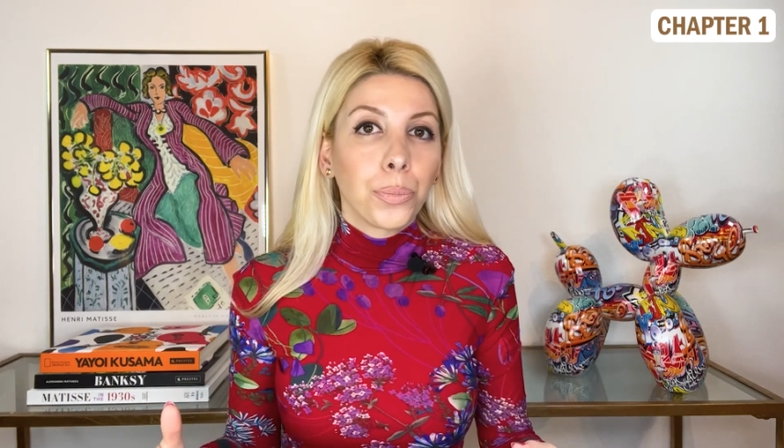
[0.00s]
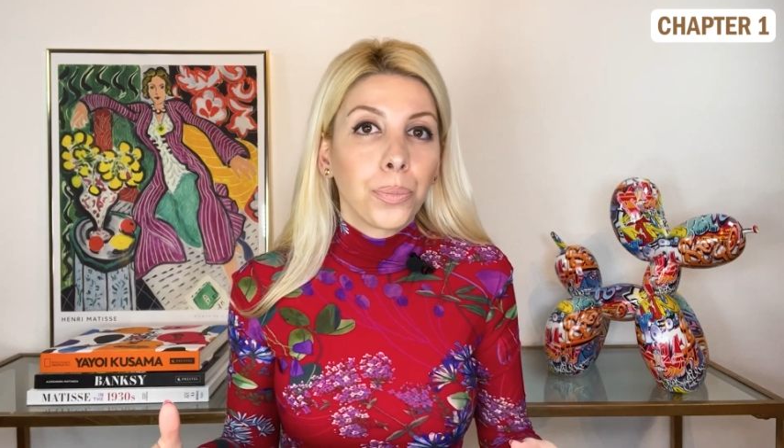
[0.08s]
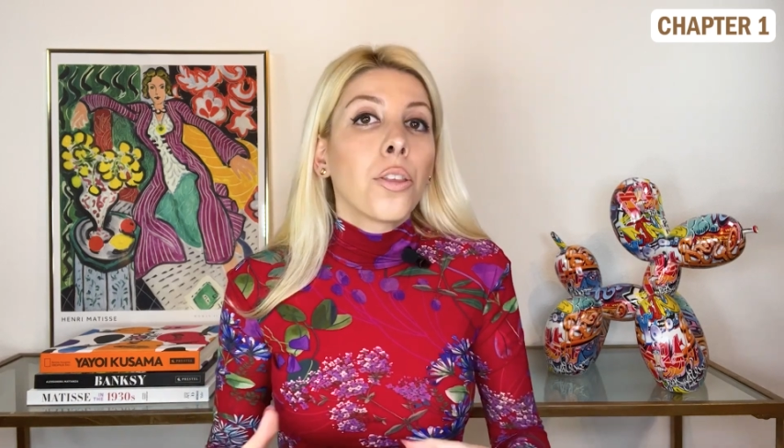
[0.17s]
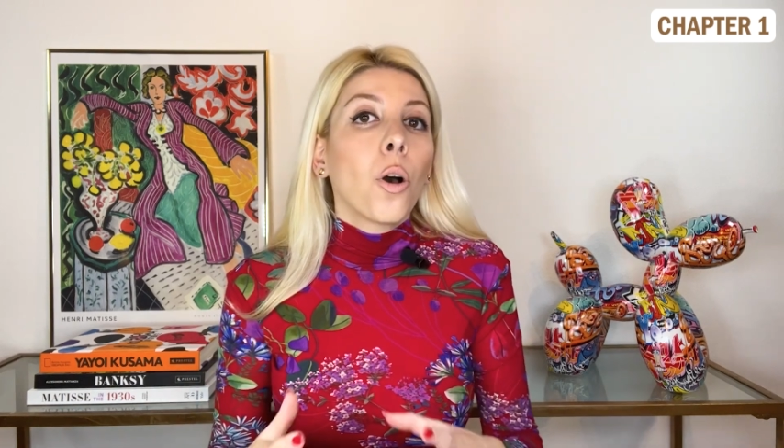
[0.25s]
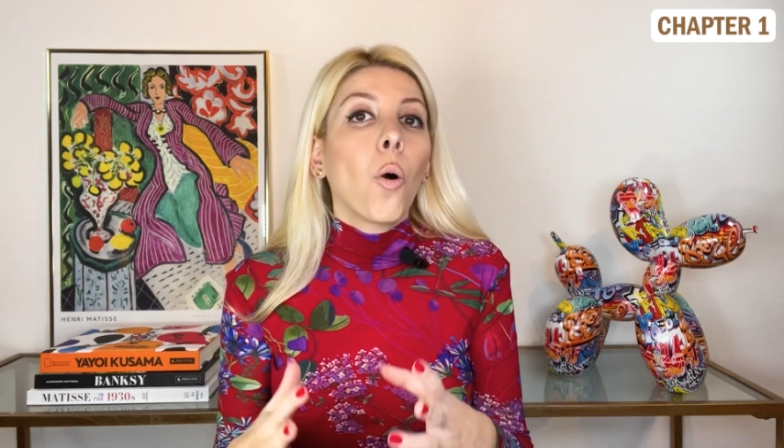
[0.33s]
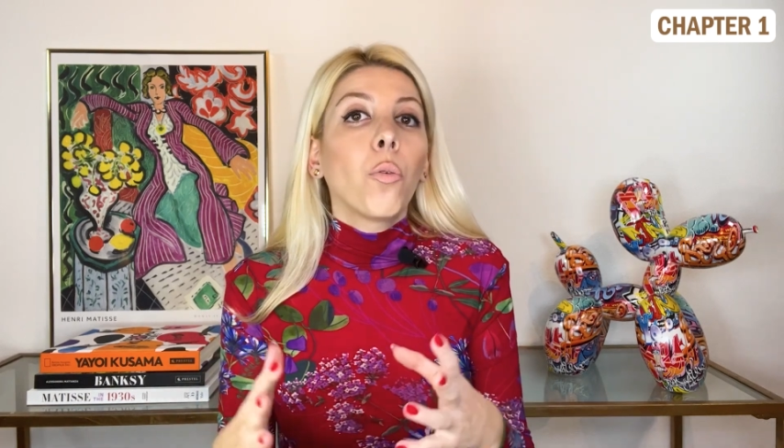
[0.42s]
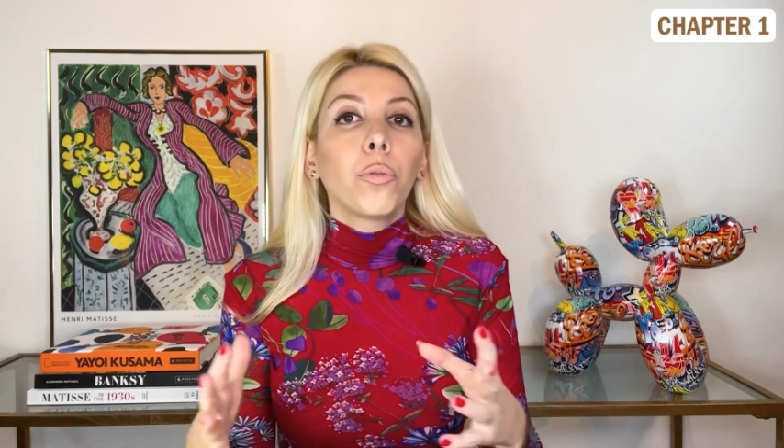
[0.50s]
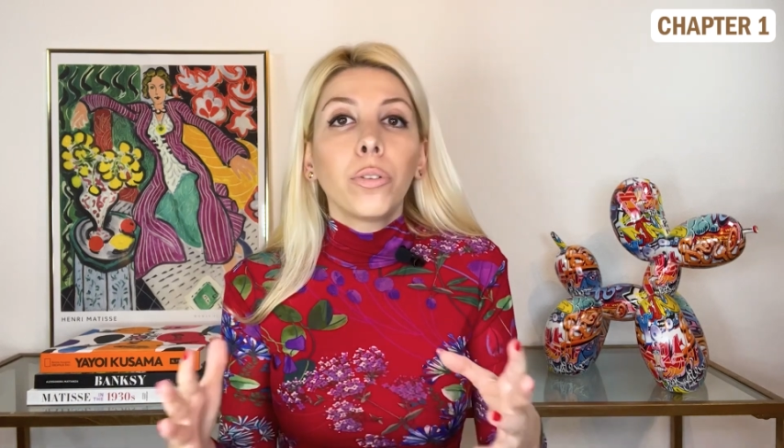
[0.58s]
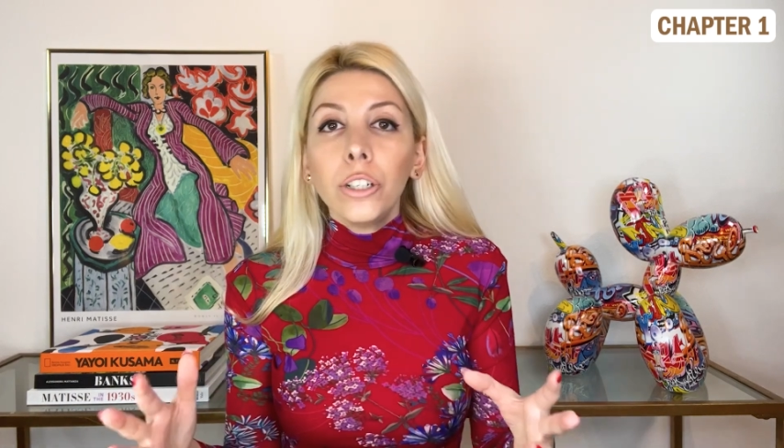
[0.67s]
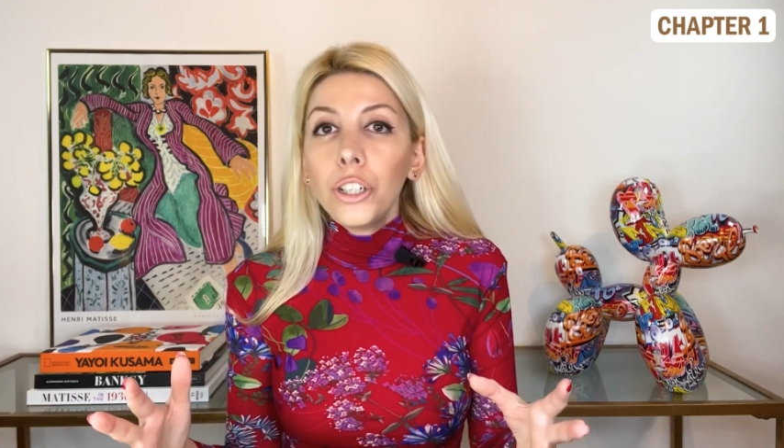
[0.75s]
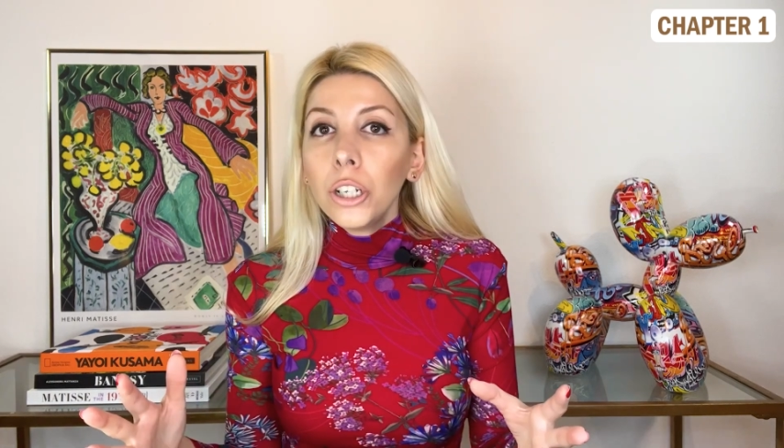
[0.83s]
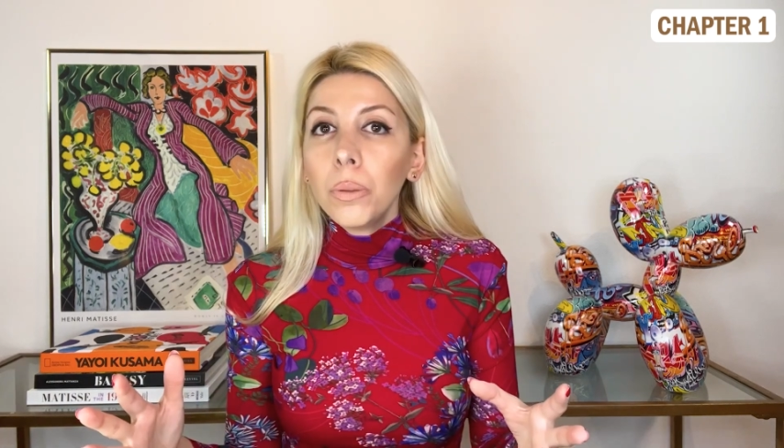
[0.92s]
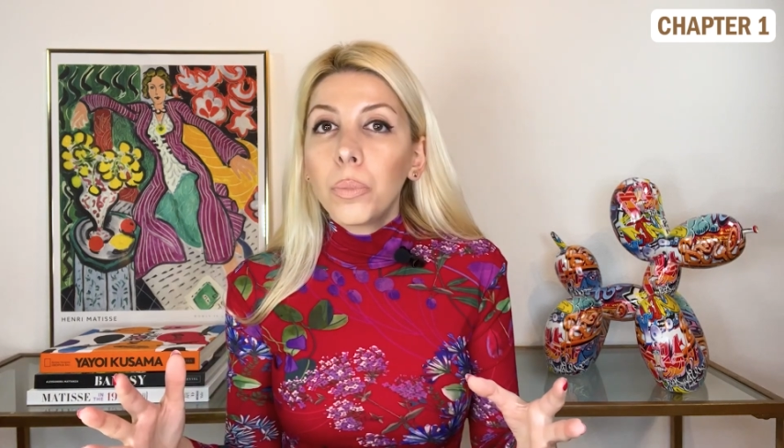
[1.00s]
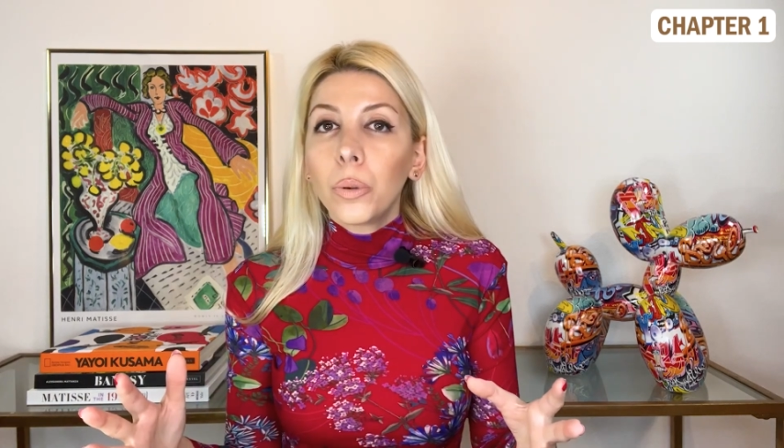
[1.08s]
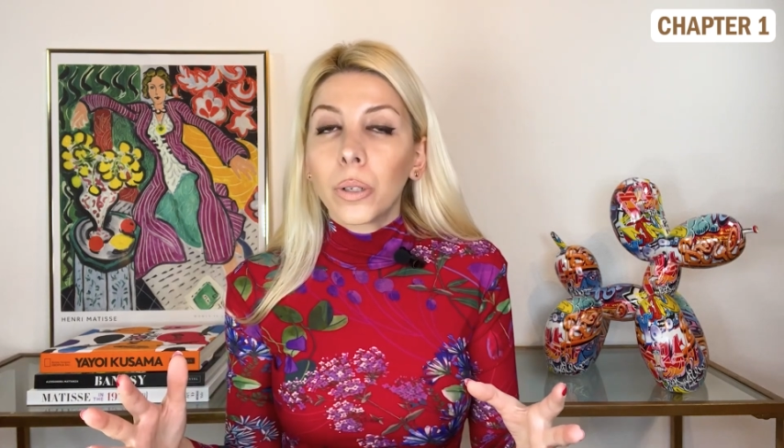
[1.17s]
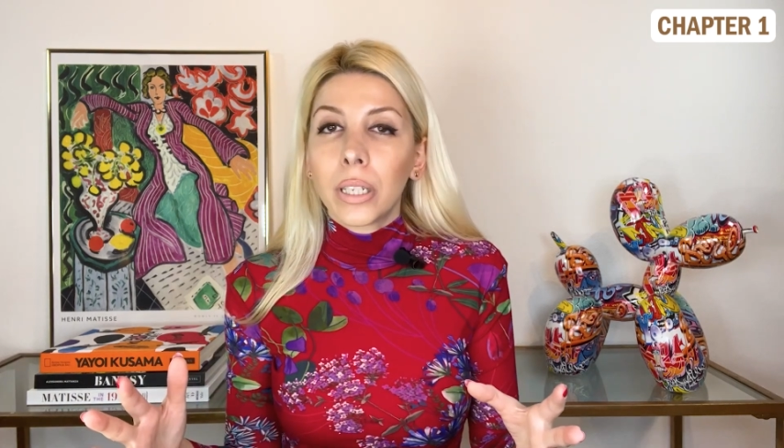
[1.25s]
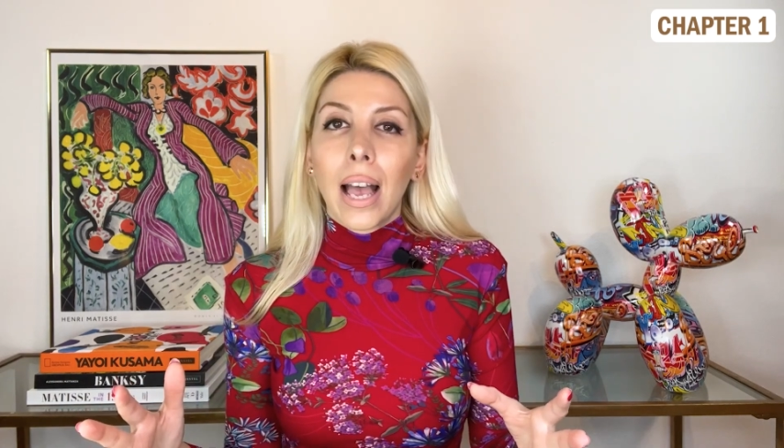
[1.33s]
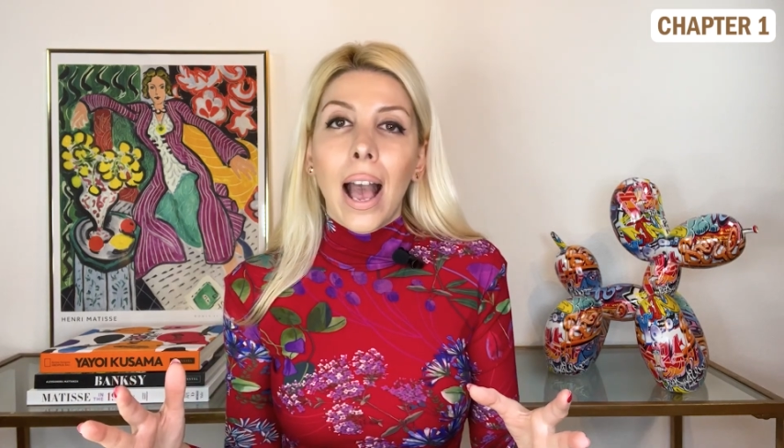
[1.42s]
The official book
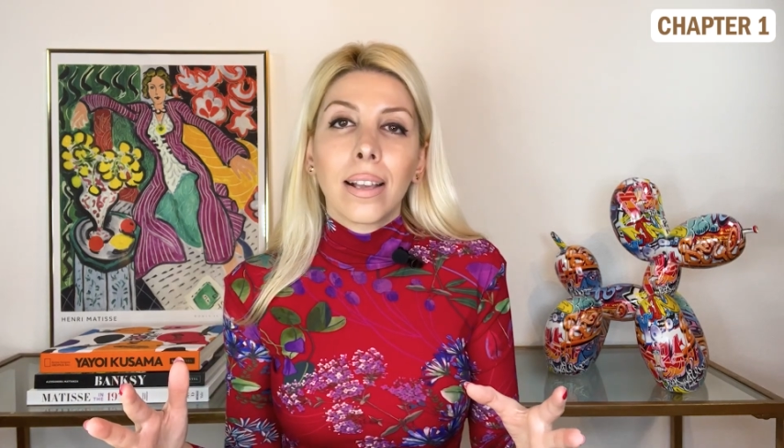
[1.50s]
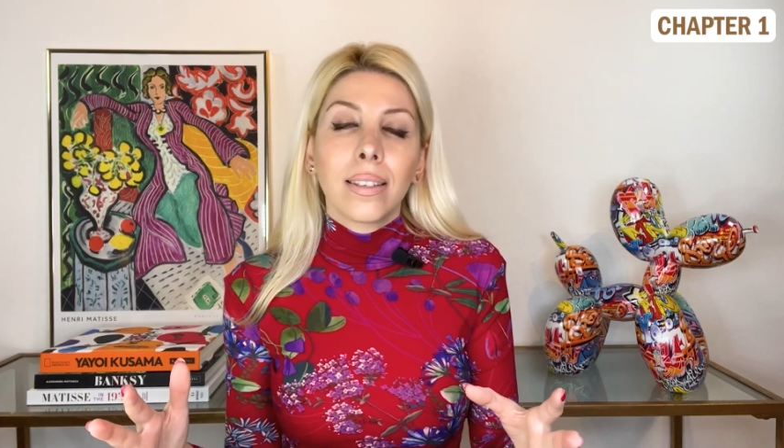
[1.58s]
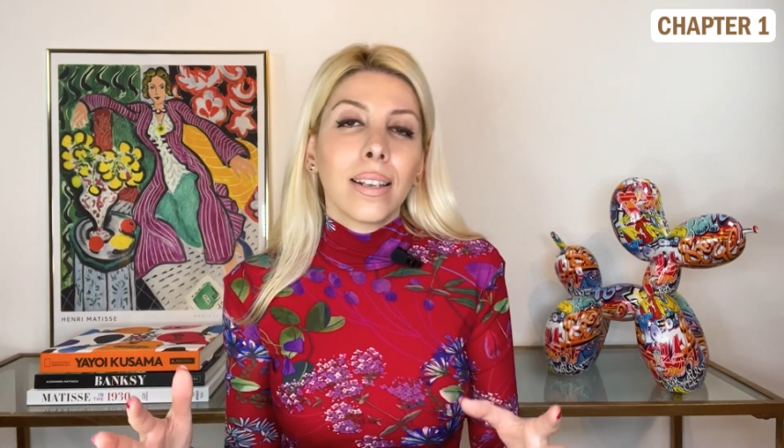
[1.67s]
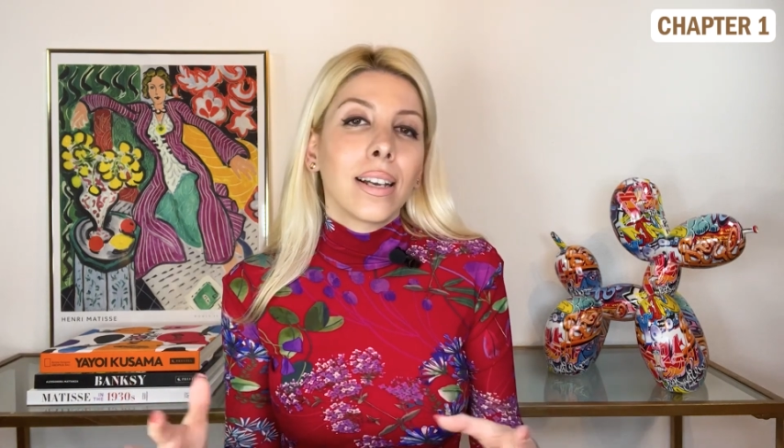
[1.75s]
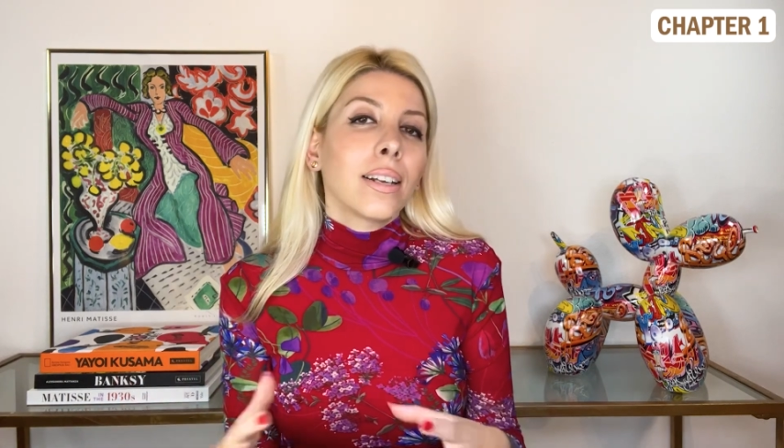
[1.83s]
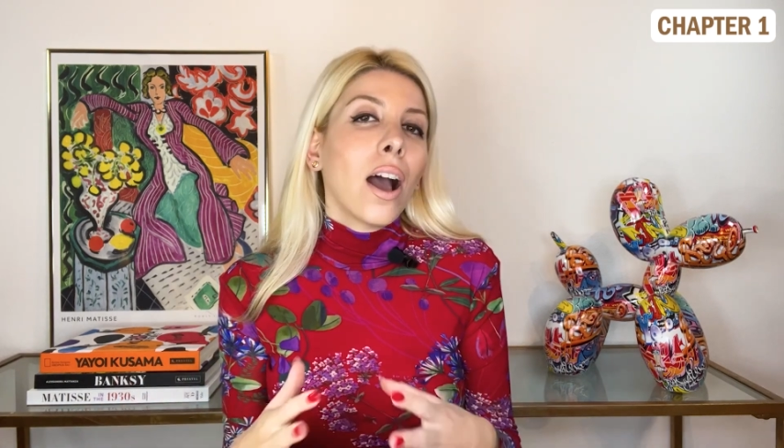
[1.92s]
says that